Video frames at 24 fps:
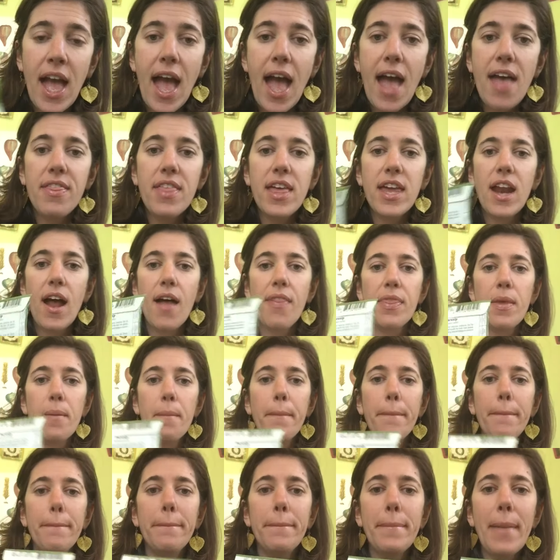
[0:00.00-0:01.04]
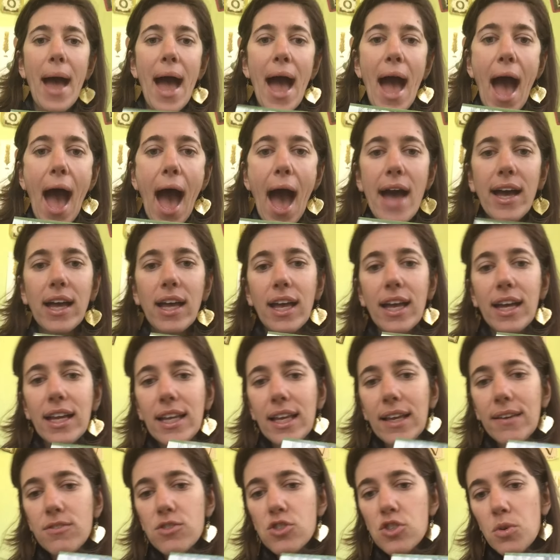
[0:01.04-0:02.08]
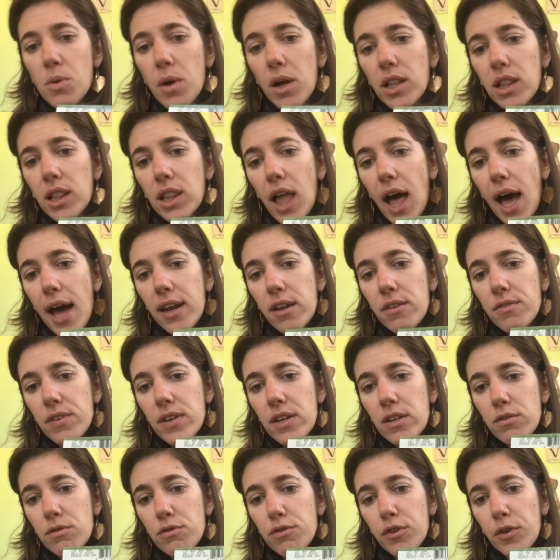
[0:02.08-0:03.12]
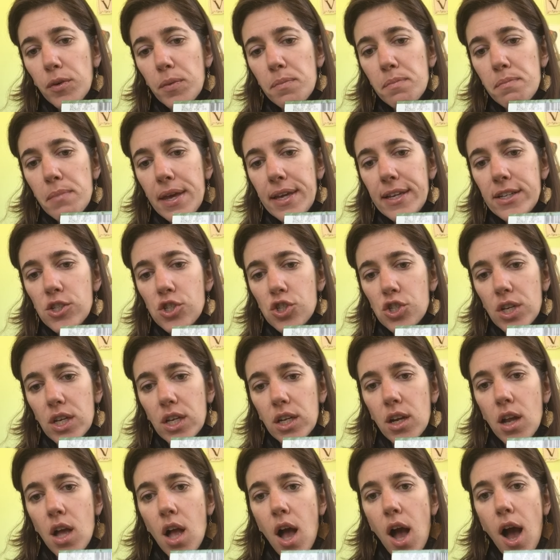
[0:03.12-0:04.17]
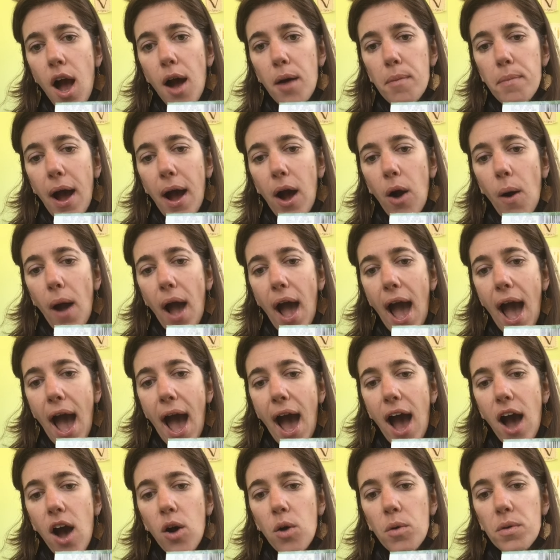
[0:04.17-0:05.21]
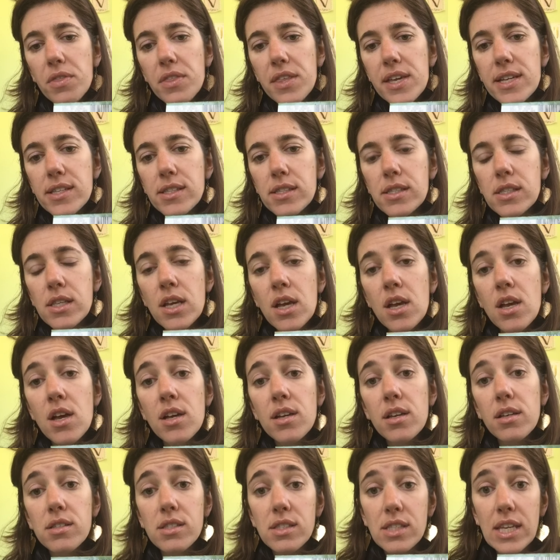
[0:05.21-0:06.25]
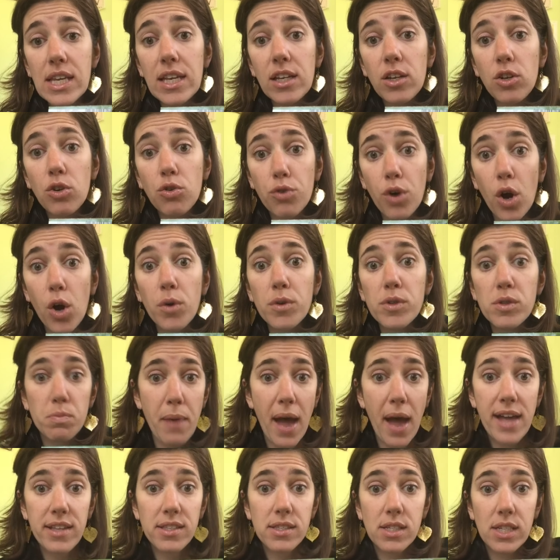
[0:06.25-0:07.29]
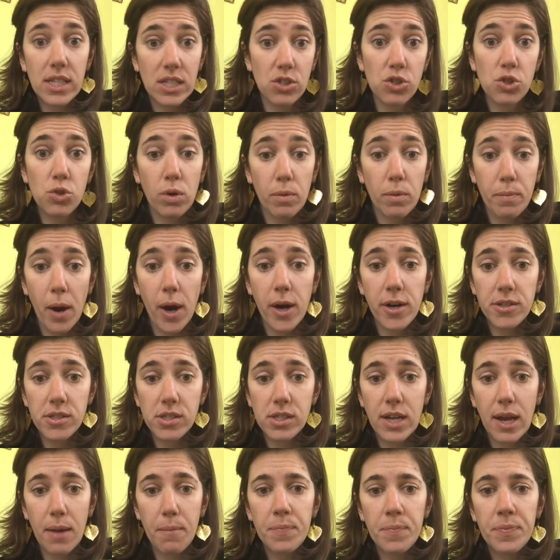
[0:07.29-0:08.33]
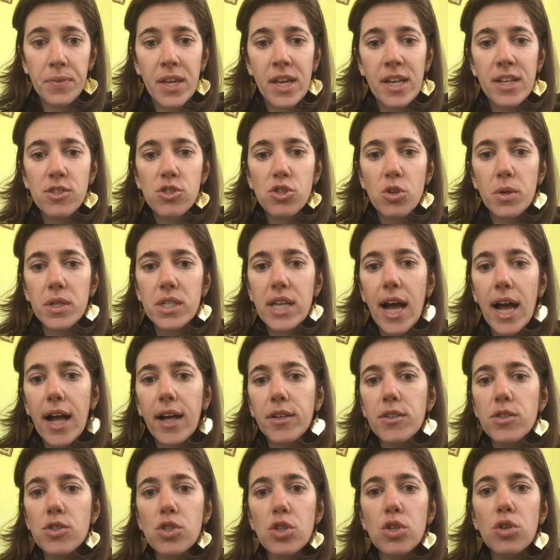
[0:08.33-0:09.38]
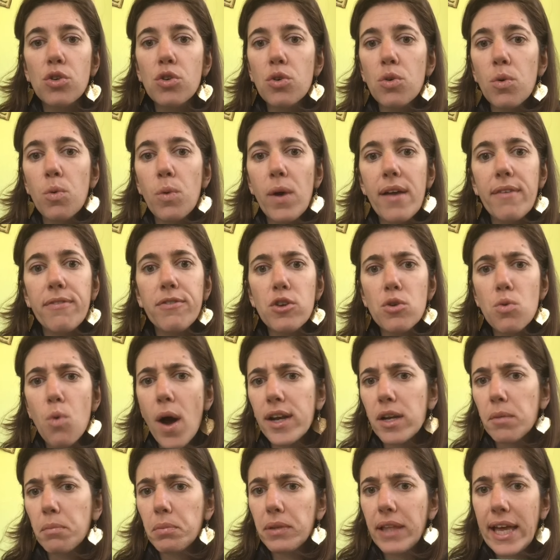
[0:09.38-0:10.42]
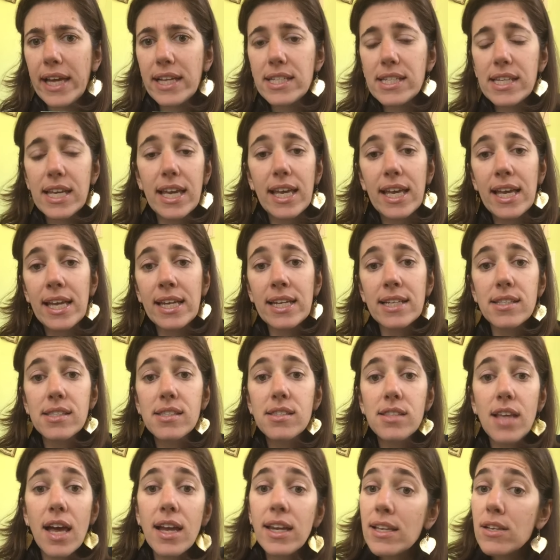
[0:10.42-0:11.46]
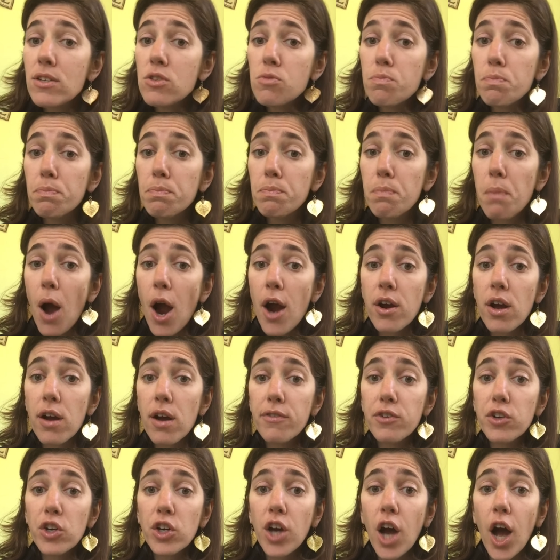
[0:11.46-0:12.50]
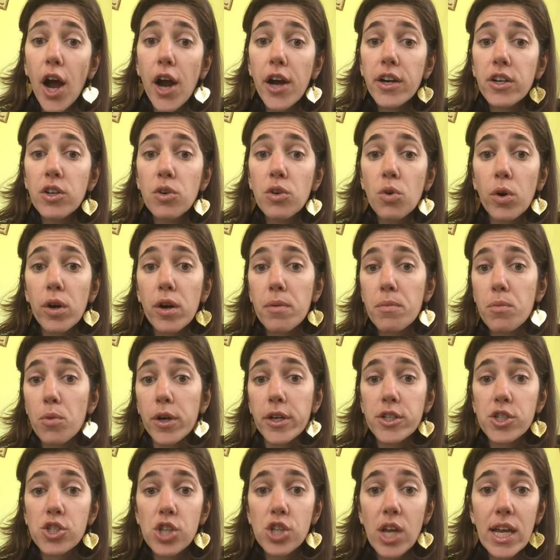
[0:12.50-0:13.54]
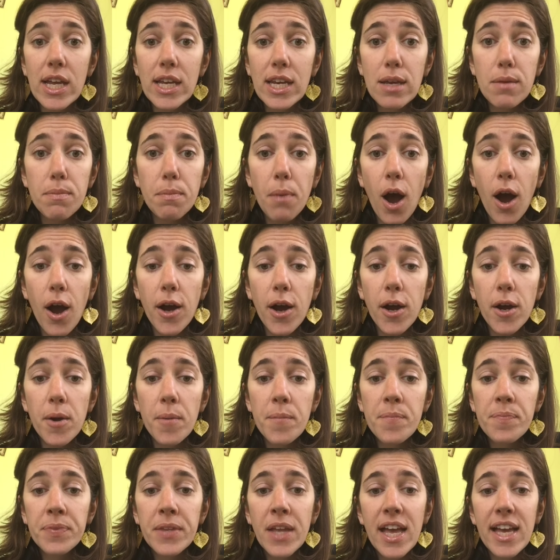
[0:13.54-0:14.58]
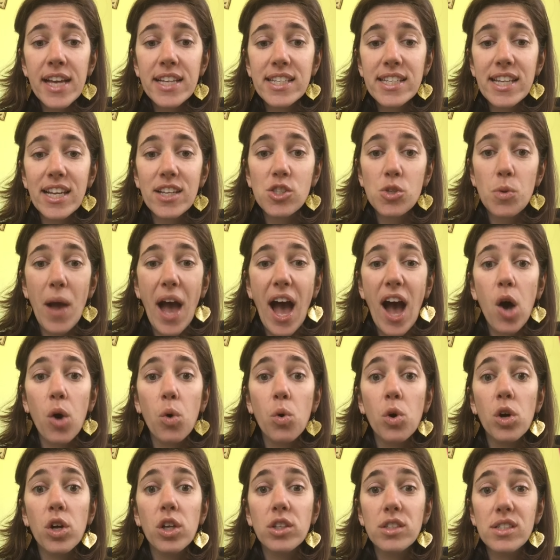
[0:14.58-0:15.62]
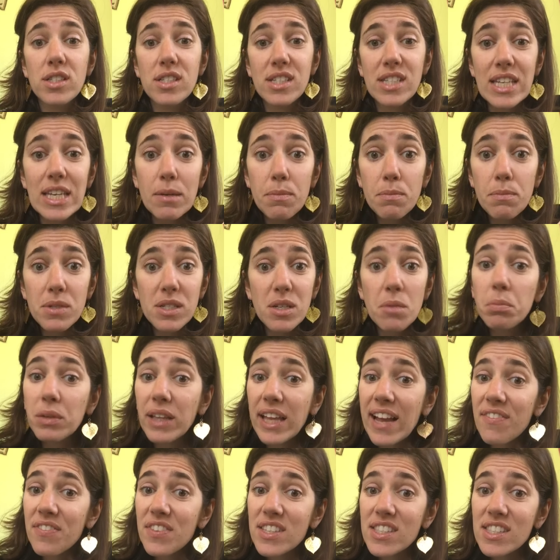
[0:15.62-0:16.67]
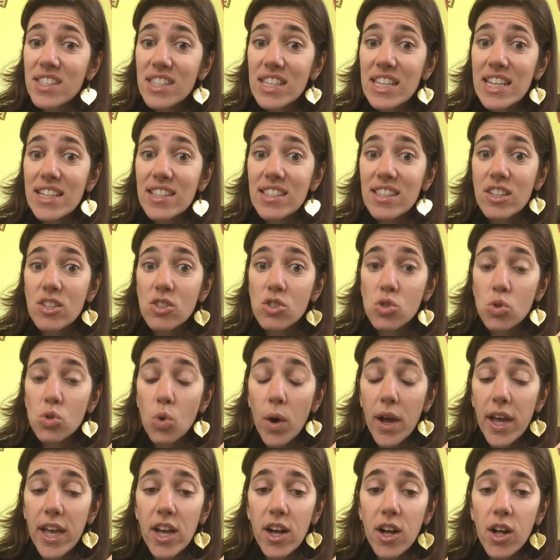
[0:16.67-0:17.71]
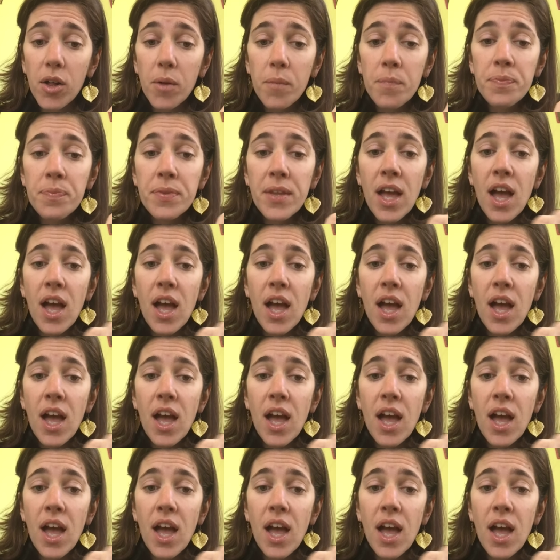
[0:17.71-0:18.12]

And then on the back, it gives you a lot of information about how this seed grows best into a parsnip. So it tells you if you want to plant it in a sunny part of your garden or a more shady part. It tells you how deep to plant the seeds in the soil.